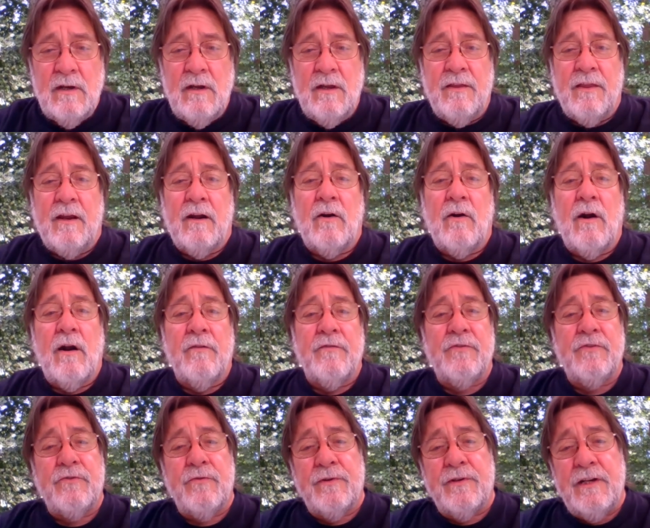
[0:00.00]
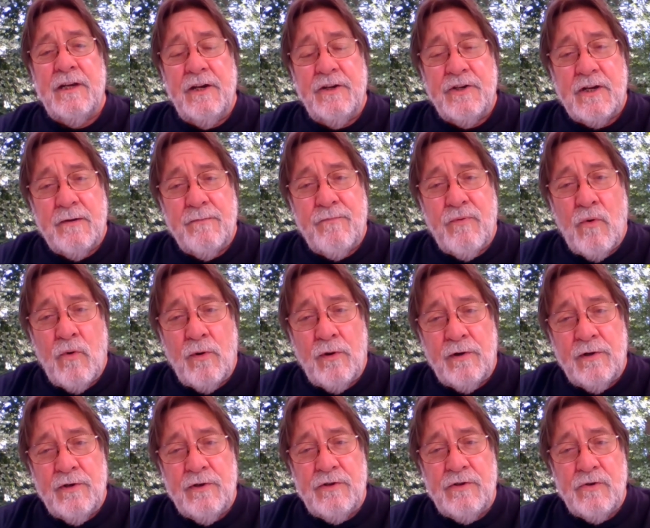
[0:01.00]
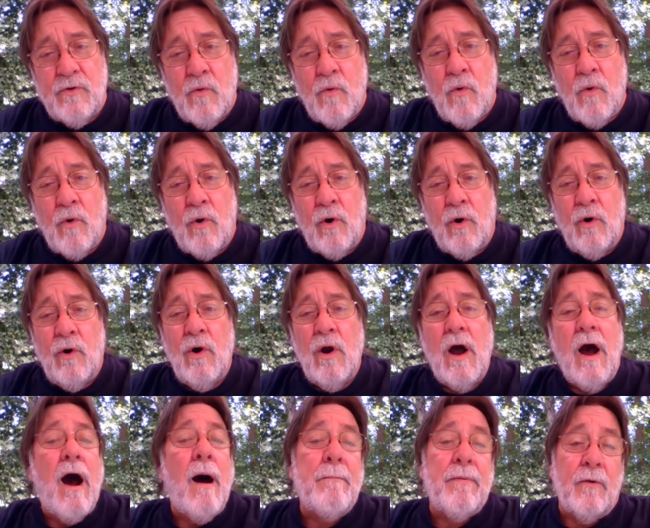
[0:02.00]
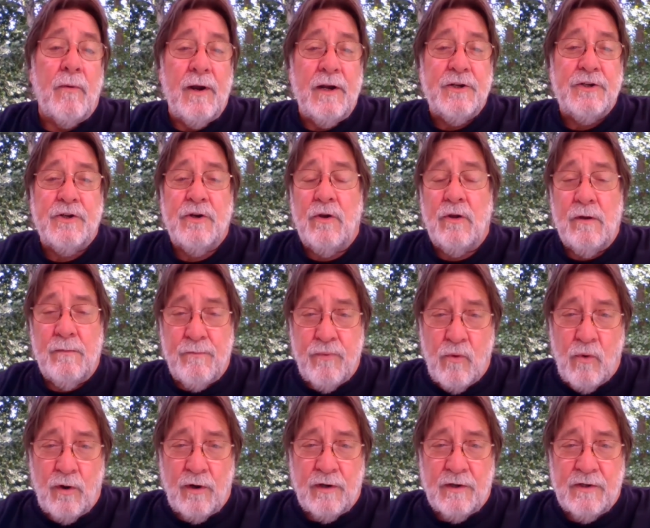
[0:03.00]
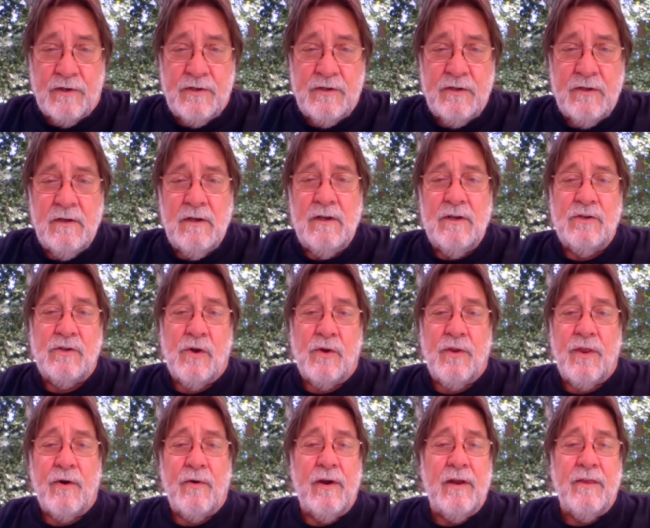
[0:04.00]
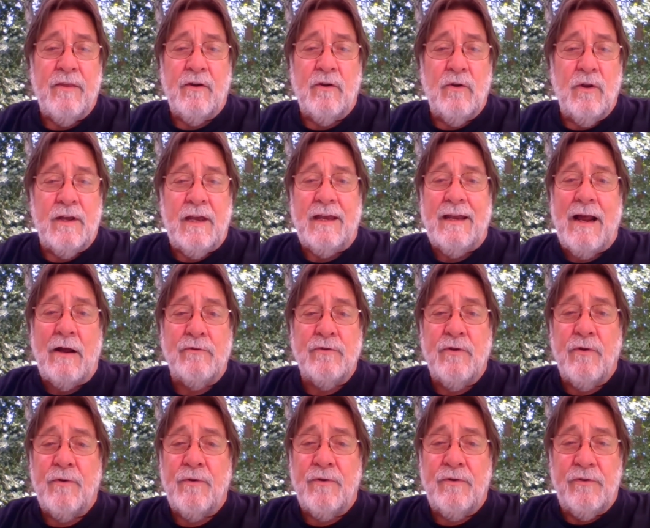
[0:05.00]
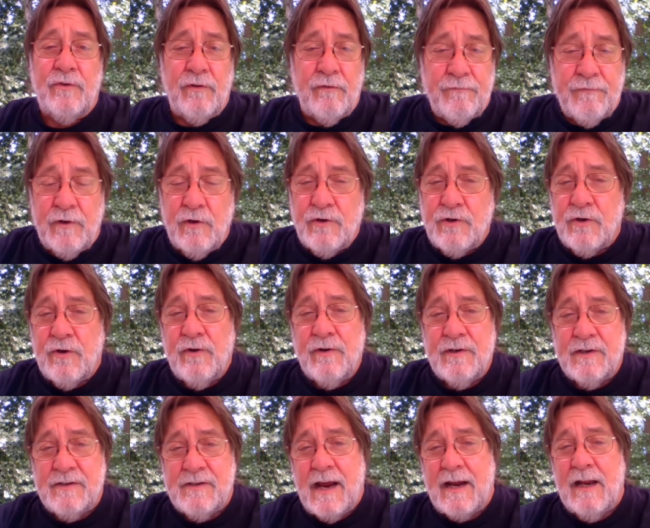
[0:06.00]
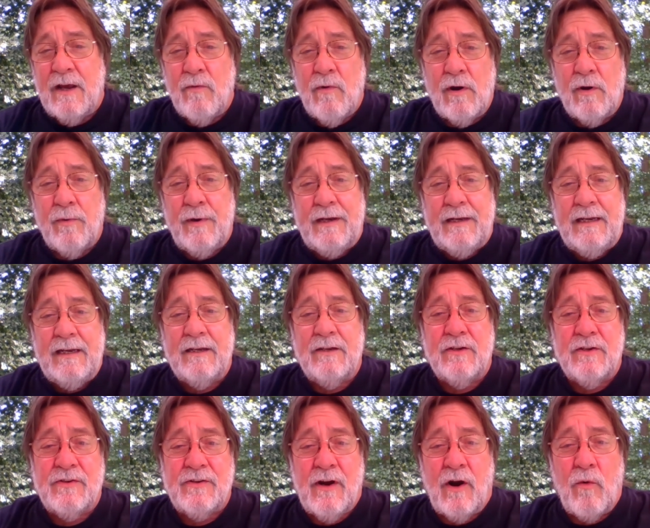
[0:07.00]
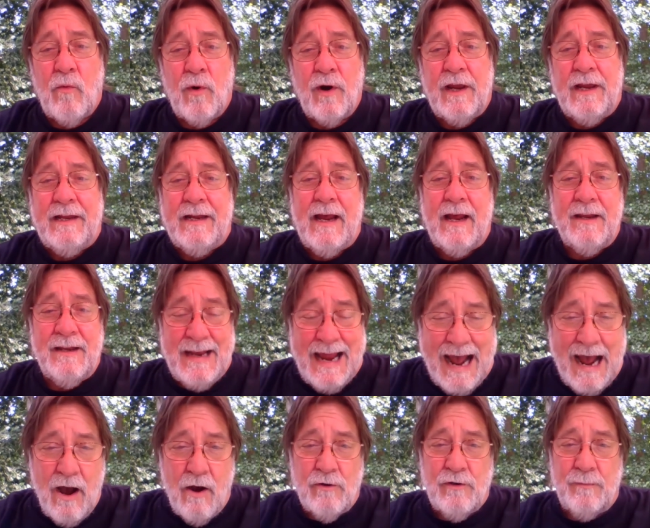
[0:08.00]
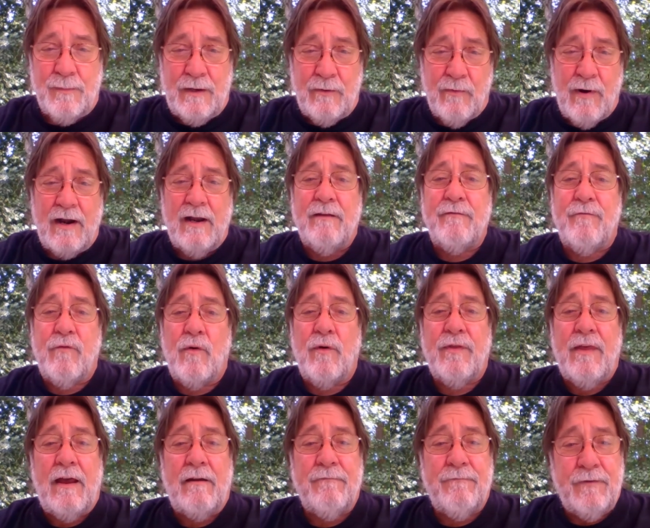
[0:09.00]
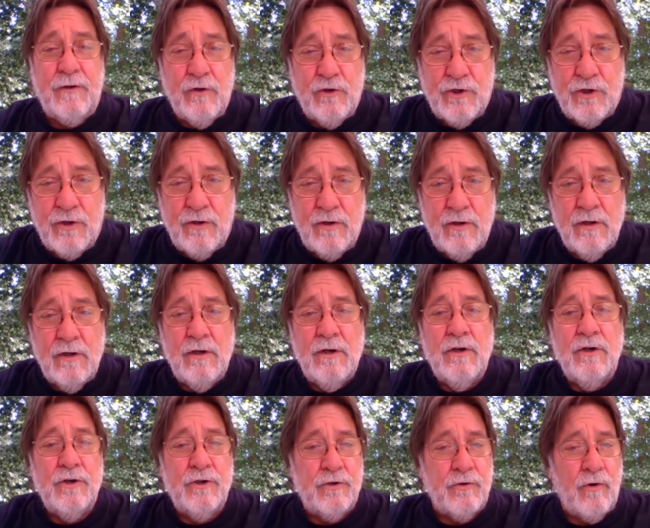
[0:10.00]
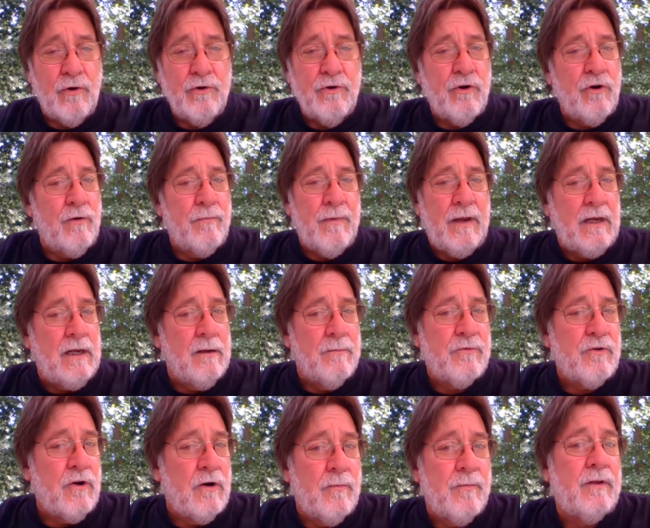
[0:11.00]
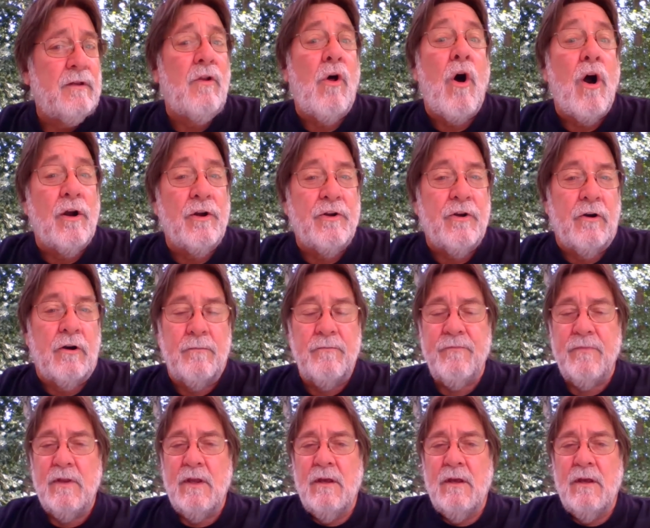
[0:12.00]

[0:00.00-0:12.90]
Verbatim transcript: that are of strategic importance or operational importance. So they're either looking out towards the future and deciding what do we need to start working on now to be ready for that future, short term, medium term, and long term,